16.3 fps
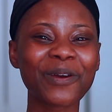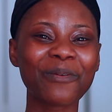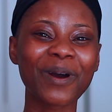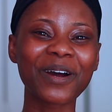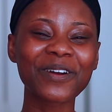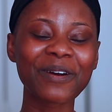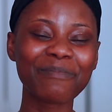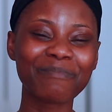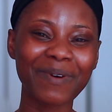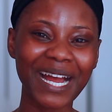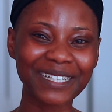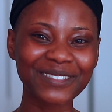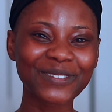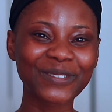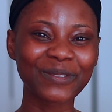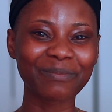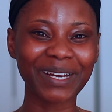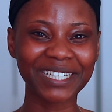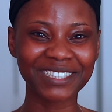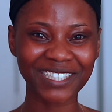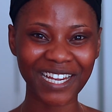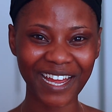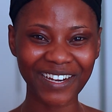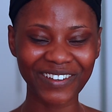welcome back to my
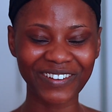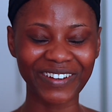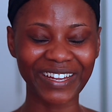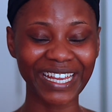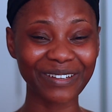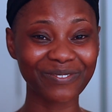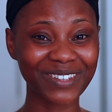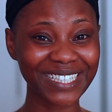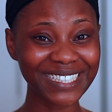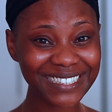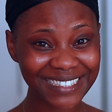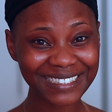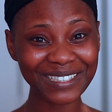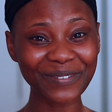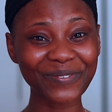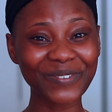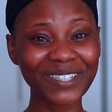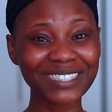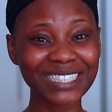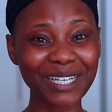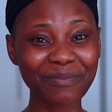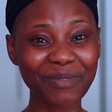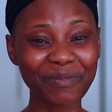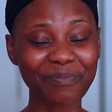channel. If this is your first
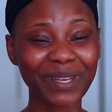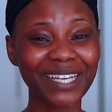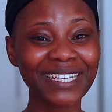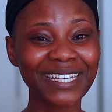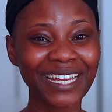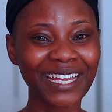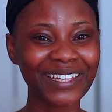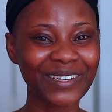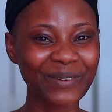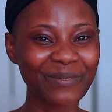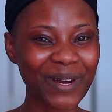time of being here, you're